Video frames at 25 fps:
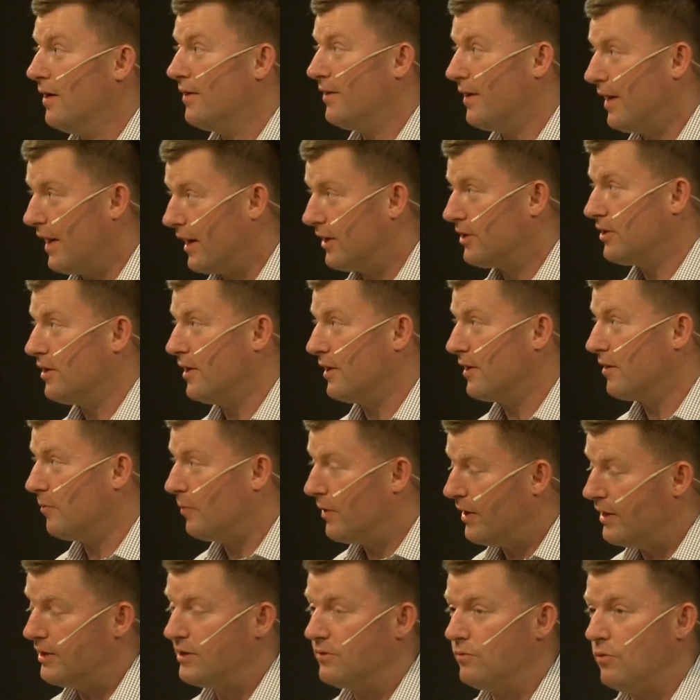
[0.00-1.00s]
that actually,
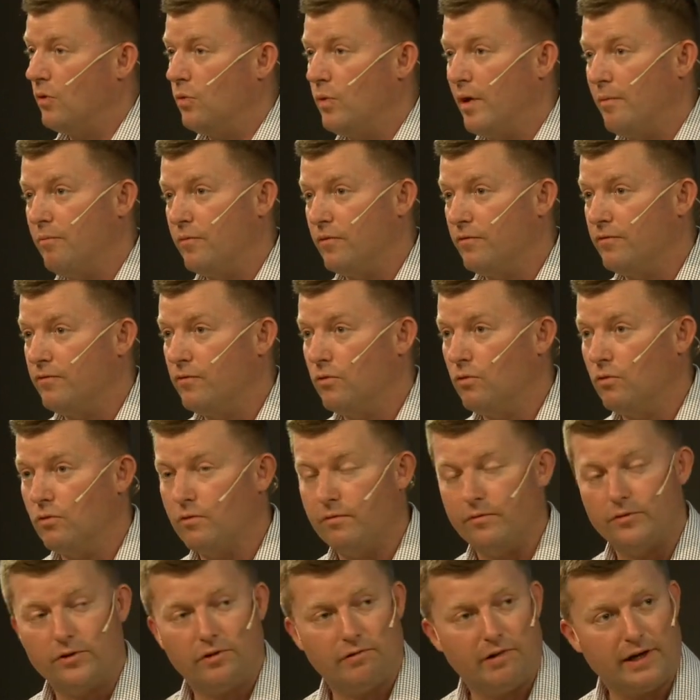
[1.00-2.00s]
compared to what went before
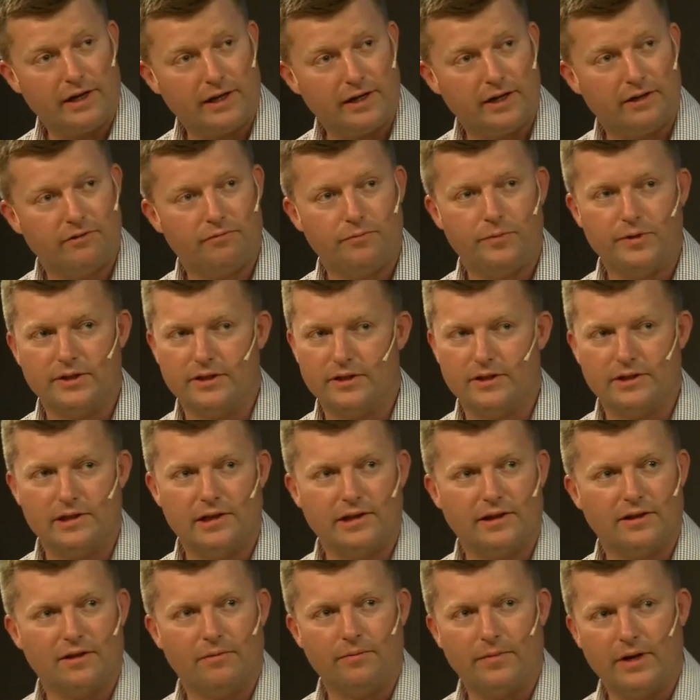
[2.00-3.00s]
from DirectGov,
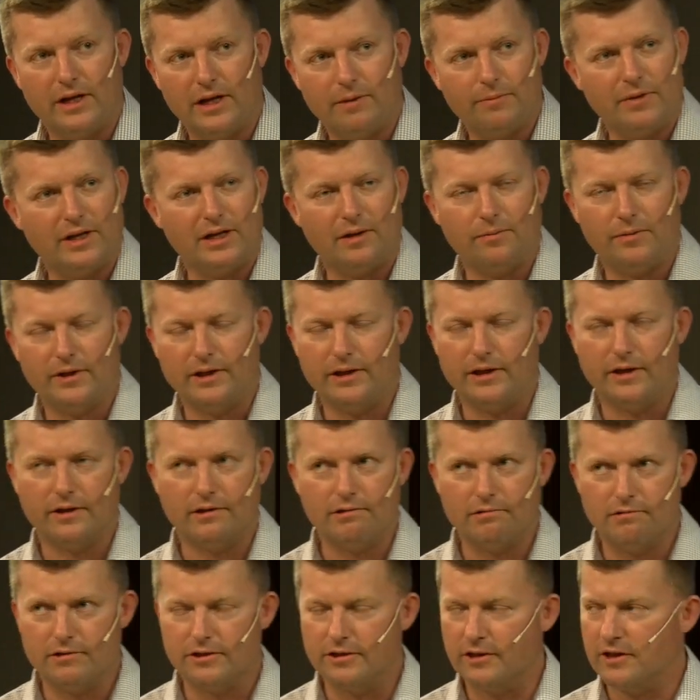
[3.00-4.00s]
BusinessLink, the many, many, many
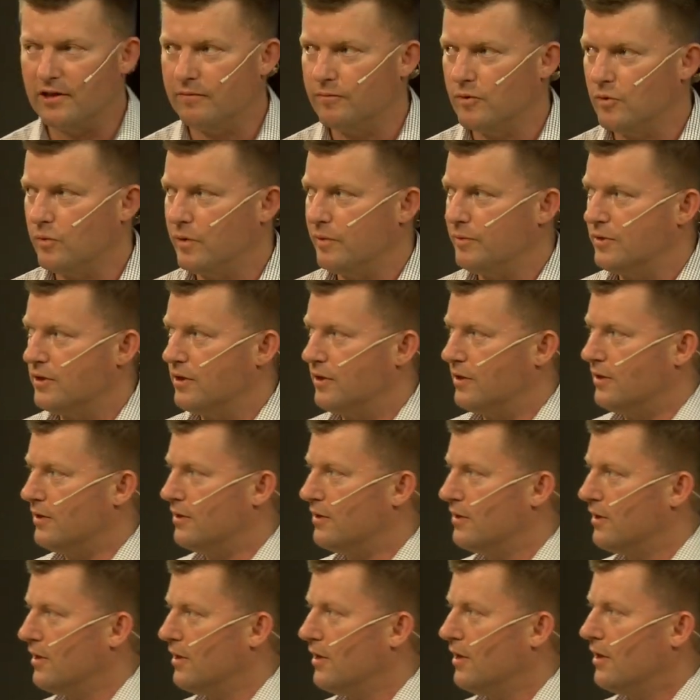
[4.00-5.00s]
hundreds of government
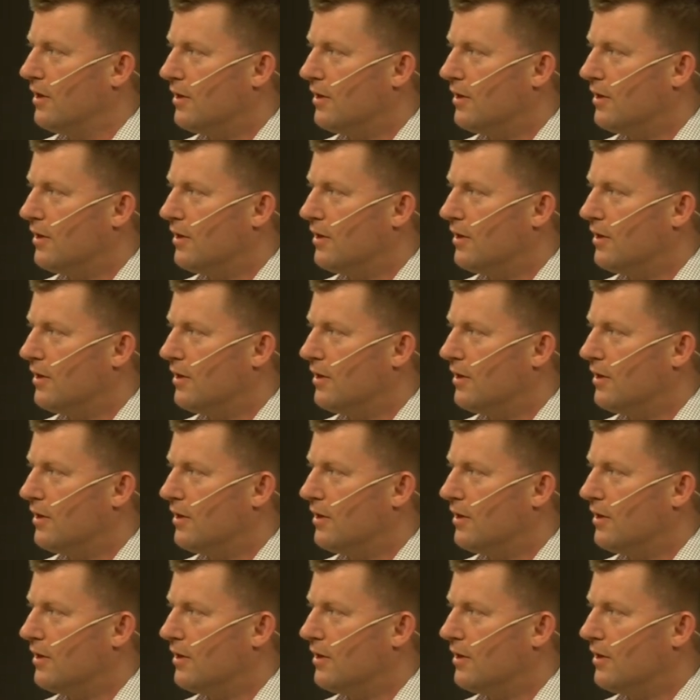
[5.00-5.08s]
websites,